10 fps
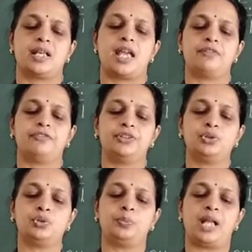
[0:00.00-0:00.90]
A
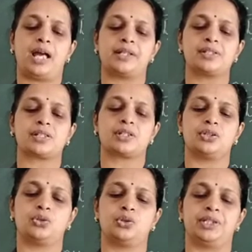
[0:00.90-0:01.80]
few plants
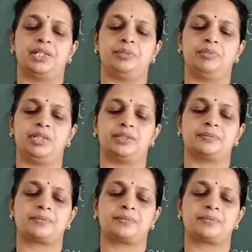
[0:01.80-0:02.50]
grow in me.